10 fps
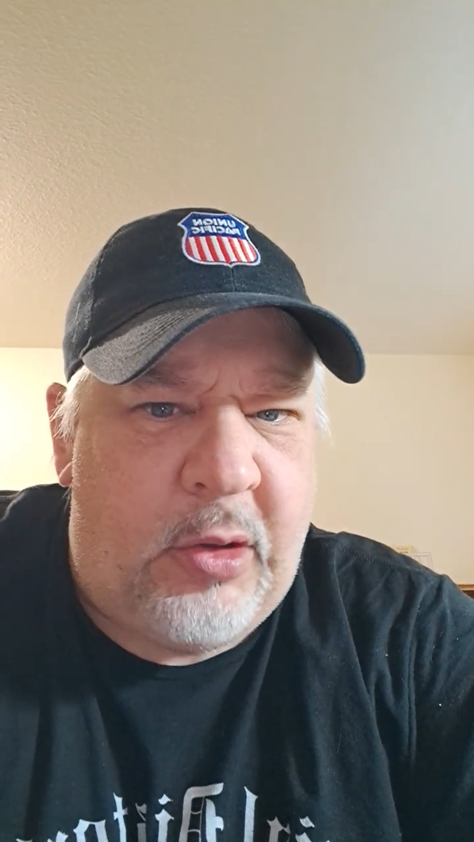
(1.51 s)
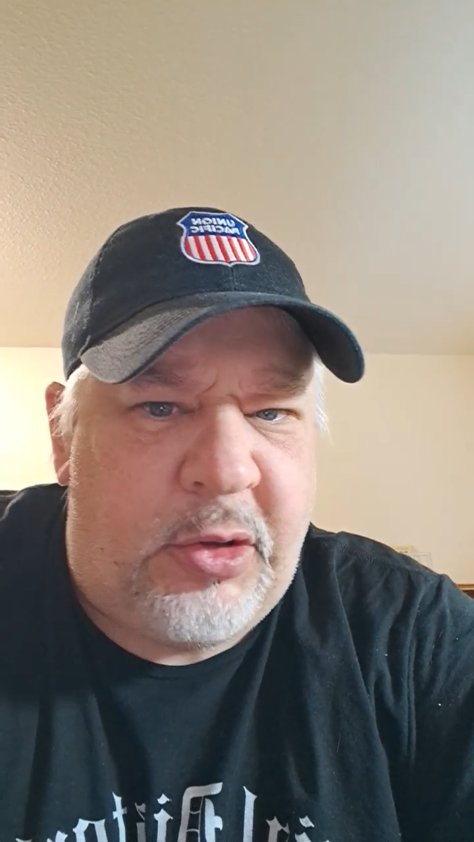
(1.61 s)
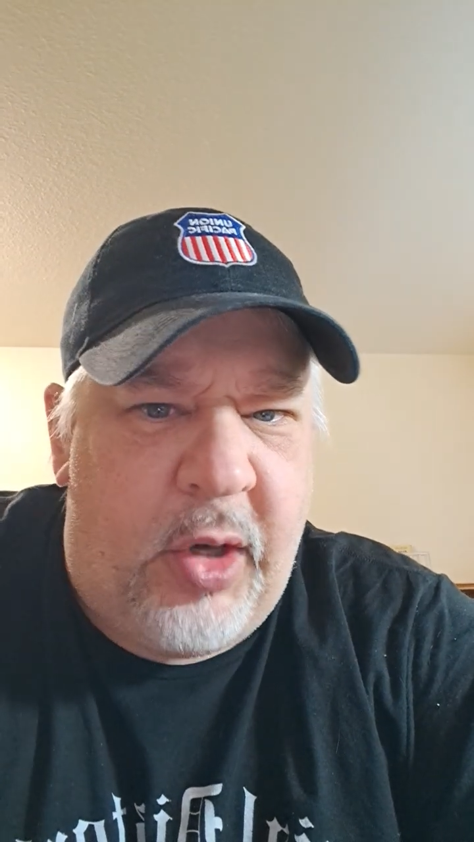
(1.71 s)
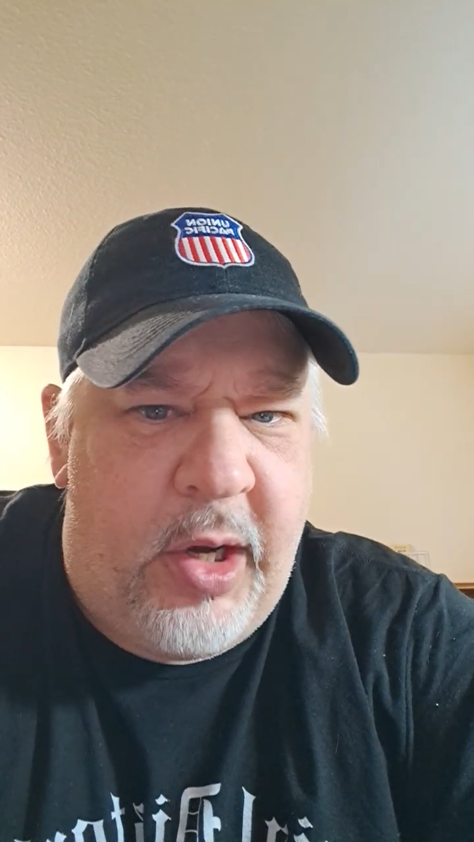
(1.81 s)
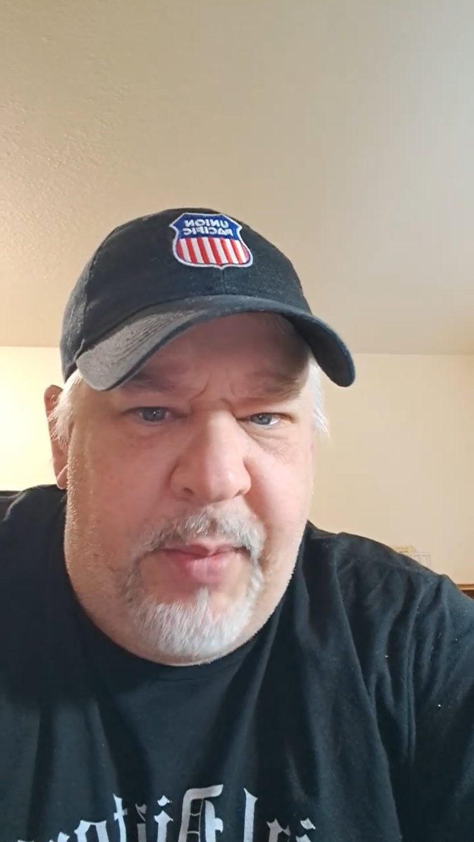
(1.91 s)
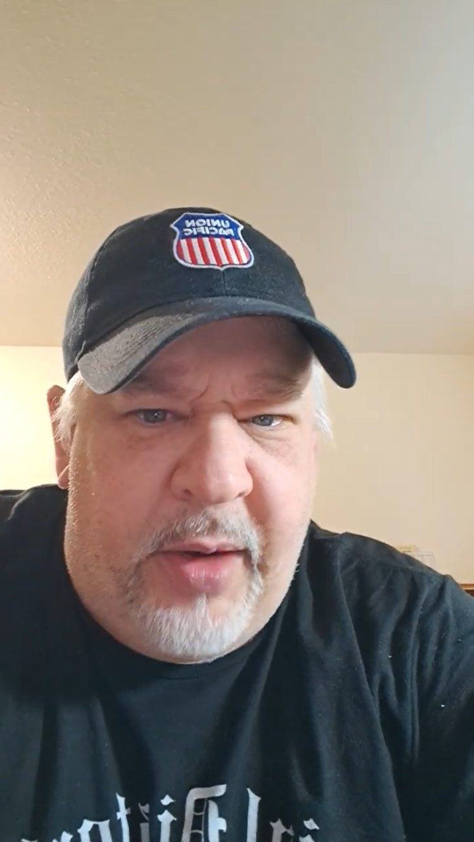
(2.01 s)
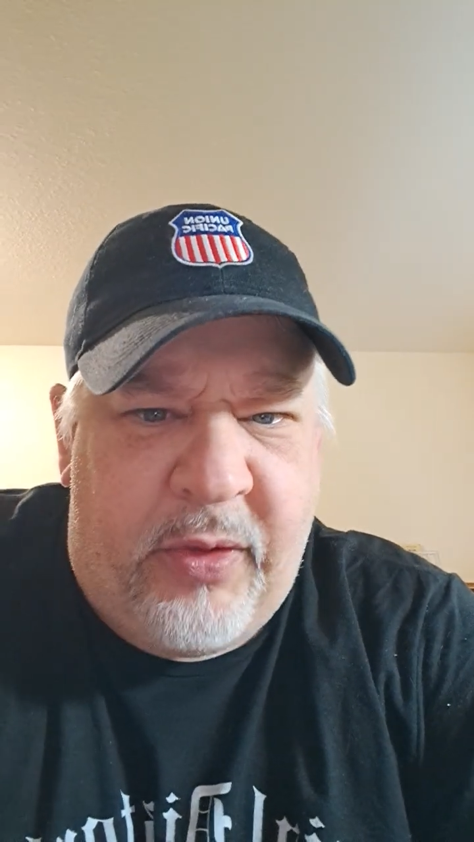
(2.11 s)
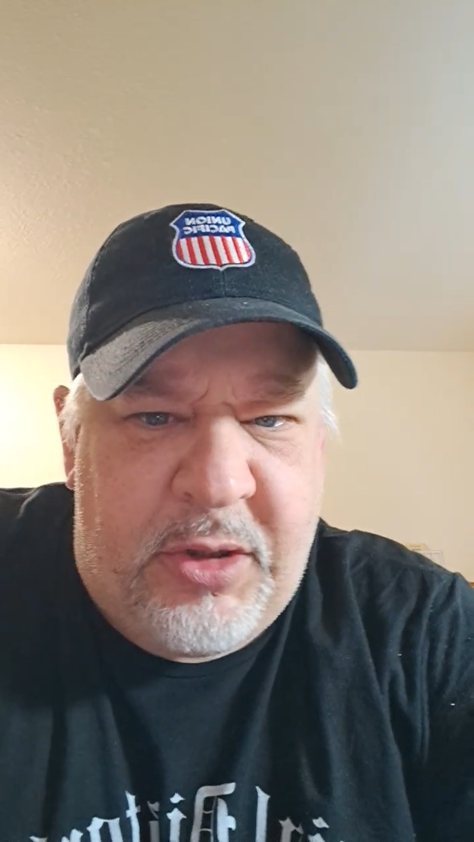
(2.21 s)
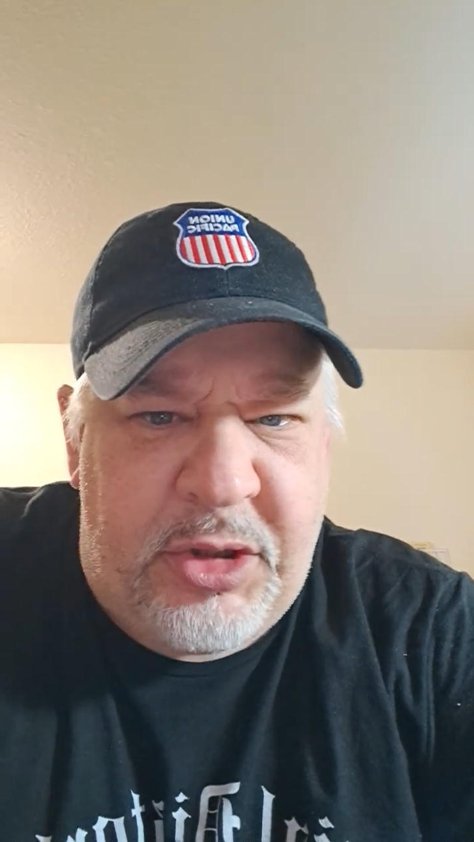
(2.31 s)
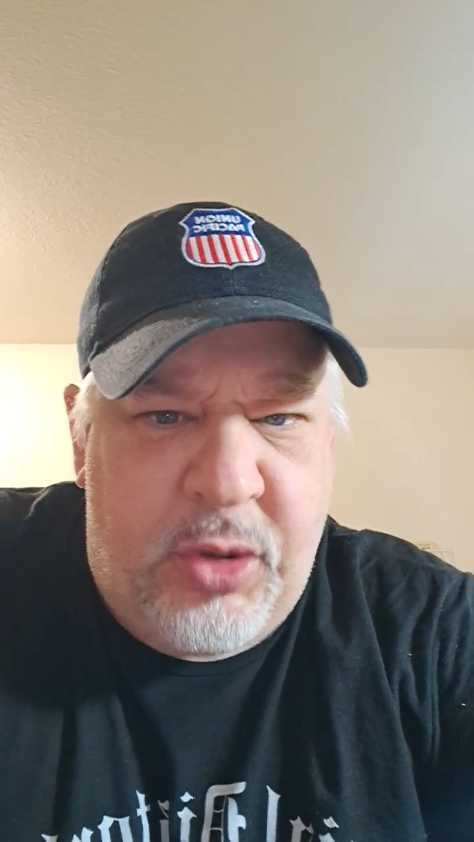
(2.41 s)
I'll try to
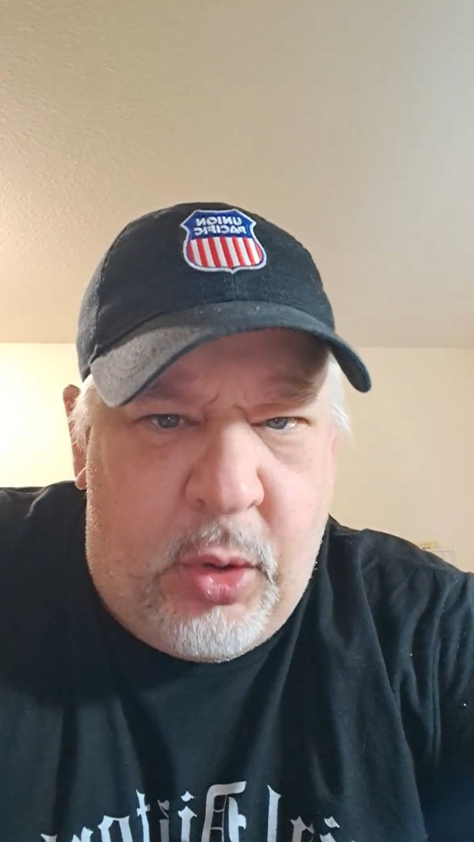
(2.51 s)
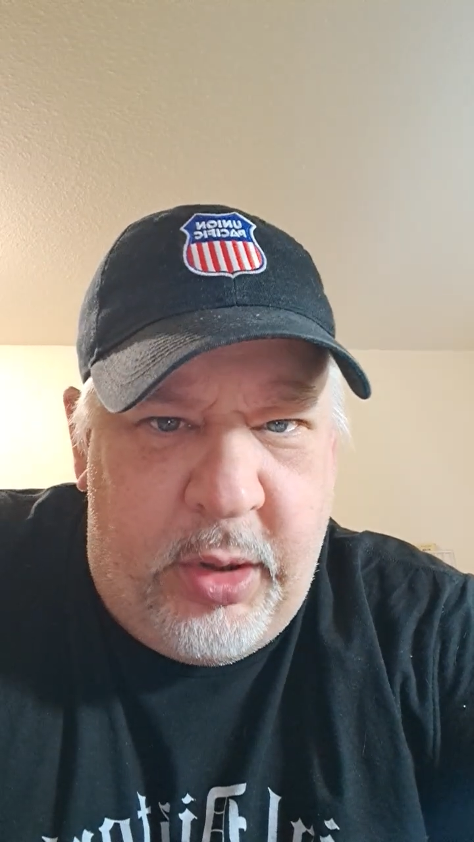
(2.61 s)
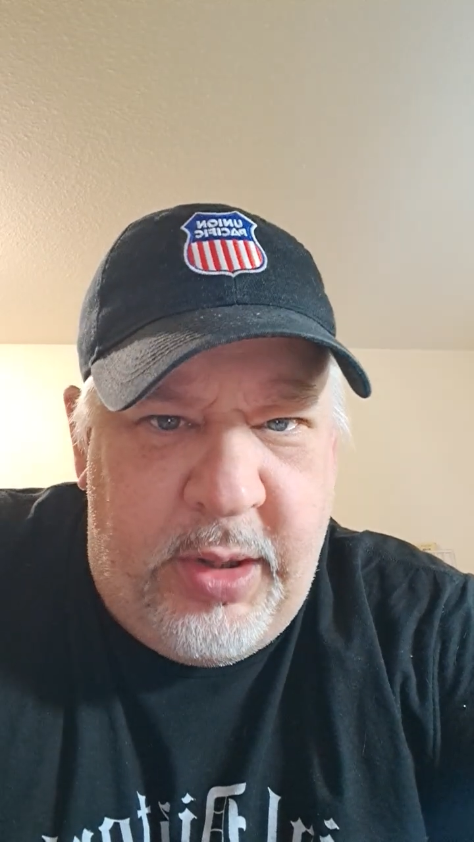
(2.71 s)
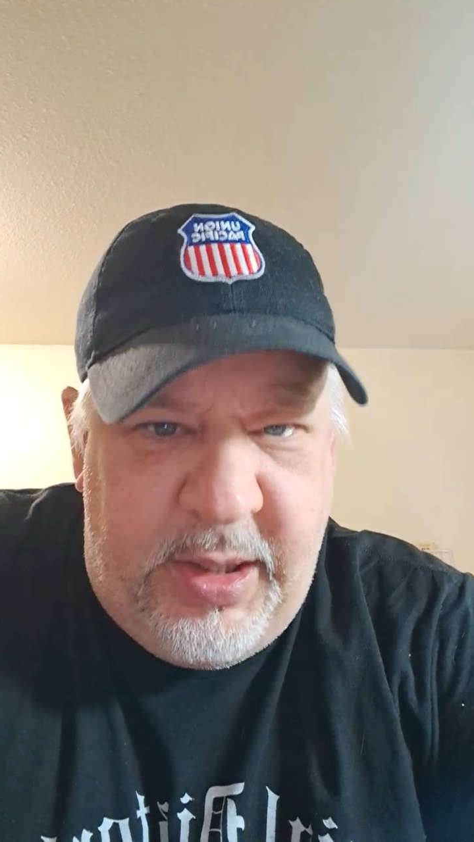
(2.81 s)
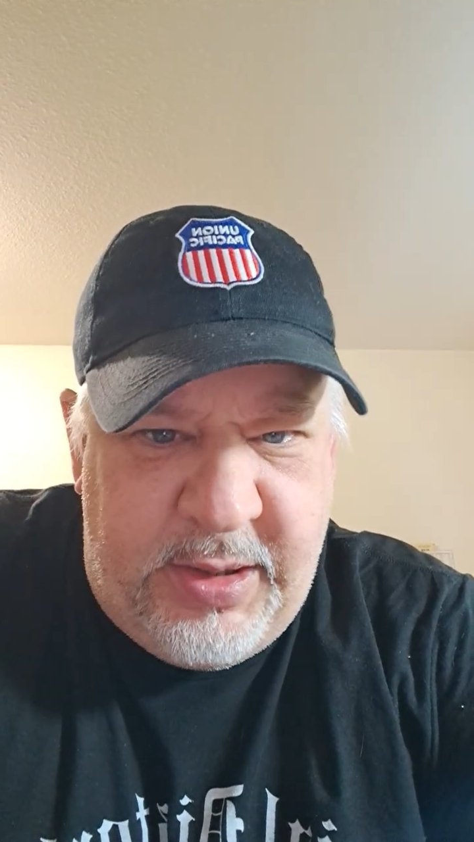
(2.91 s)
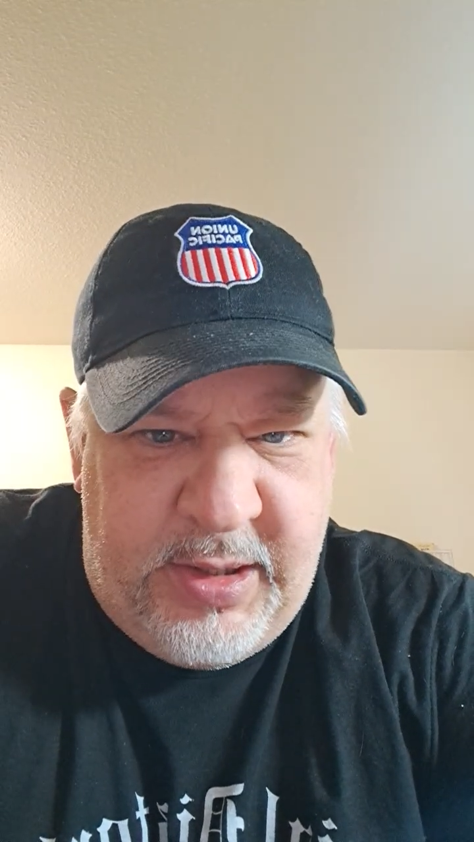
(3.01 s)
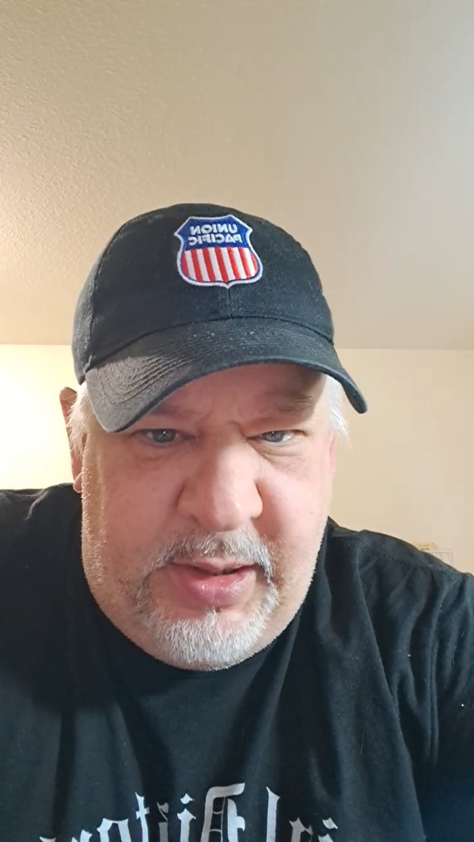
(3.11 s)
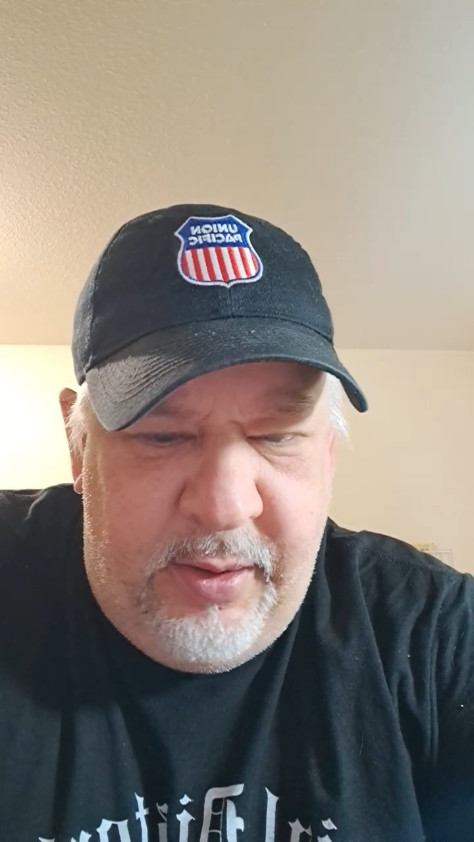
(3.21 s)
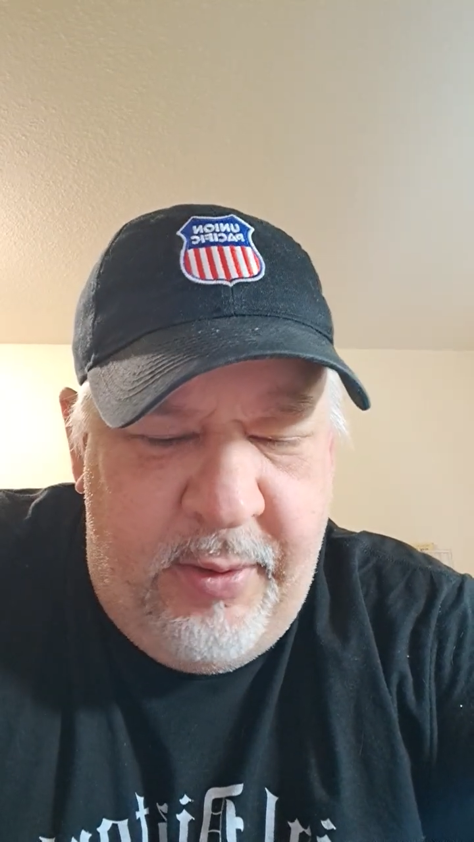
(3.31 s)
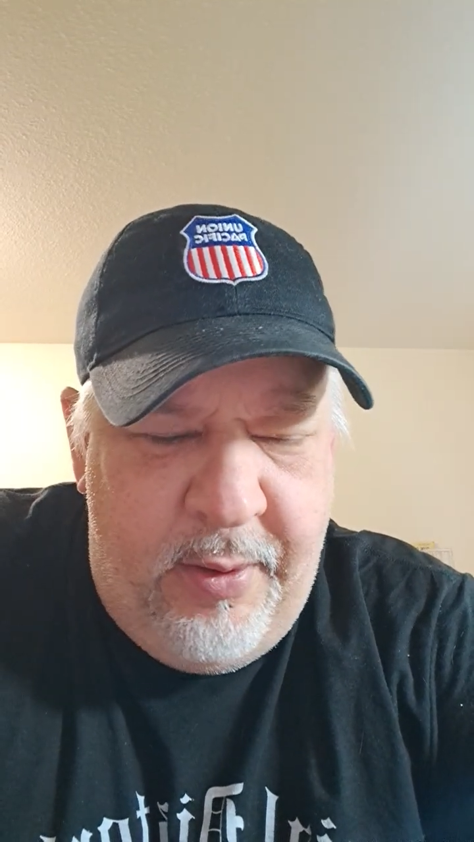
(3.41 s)
make this short and
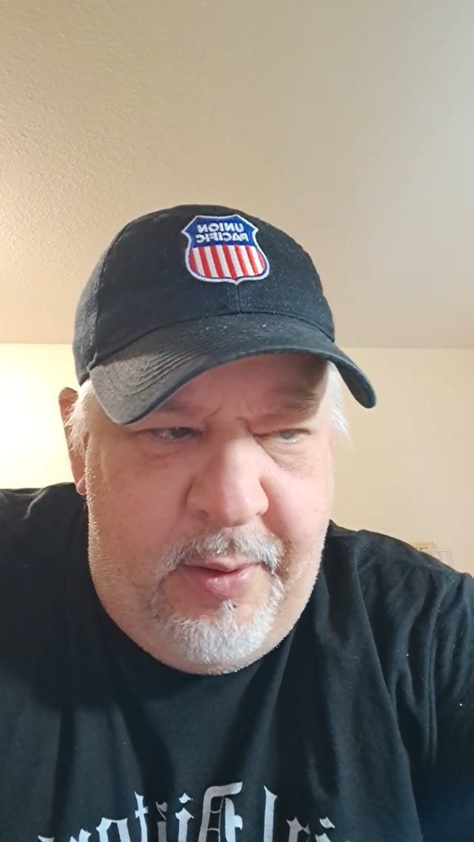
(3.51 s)
easy.